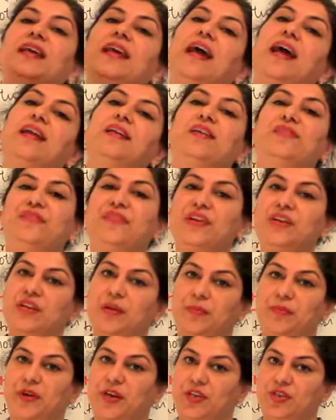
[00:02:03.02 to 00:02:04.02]
they had different
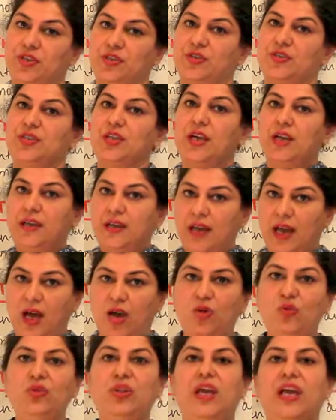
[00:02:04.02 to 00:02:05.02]
temperatures,
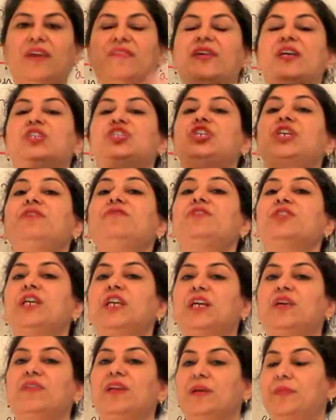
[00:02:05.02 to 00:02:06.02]
now they have achieved
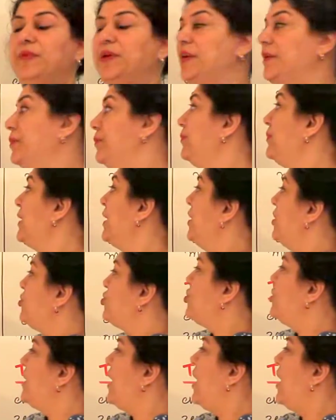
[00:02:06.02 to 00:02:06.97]
equilibrium. So